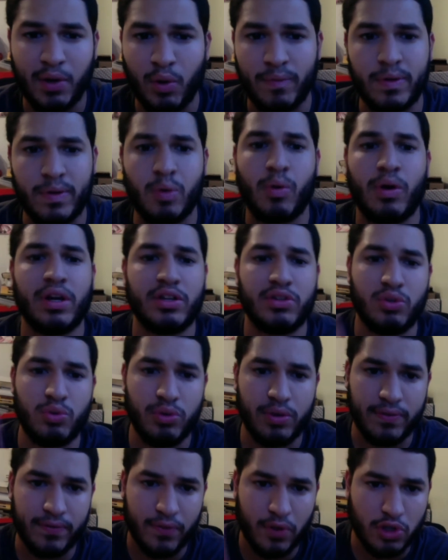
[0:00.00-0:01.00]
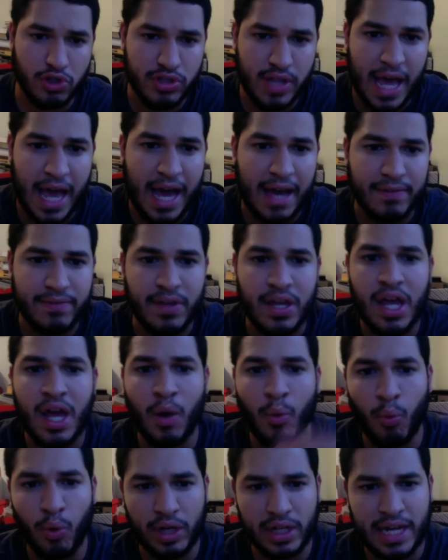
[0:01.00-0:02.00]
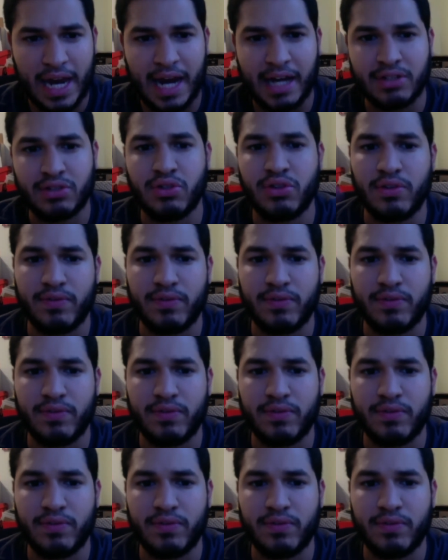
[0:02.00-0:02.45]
Or if you want to do the first half one character,